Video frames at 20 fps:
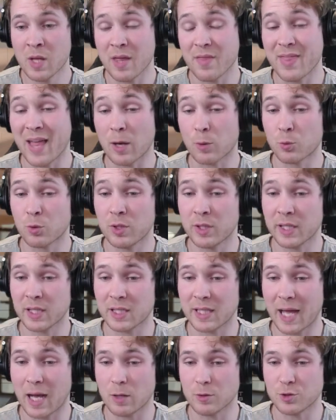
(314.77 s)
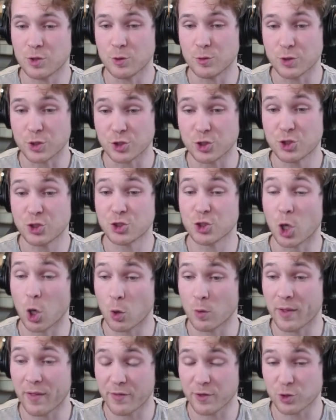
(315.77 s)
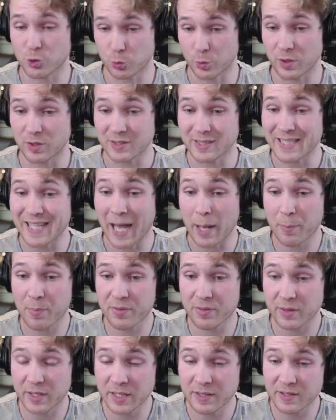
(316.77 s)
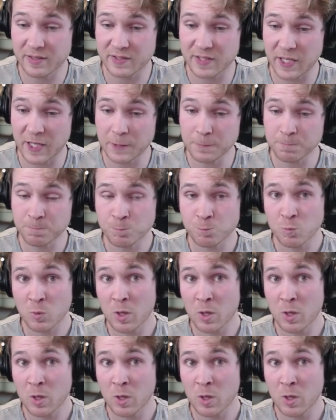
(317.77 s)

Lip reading: That really allows you to show that there's real depth in the scene,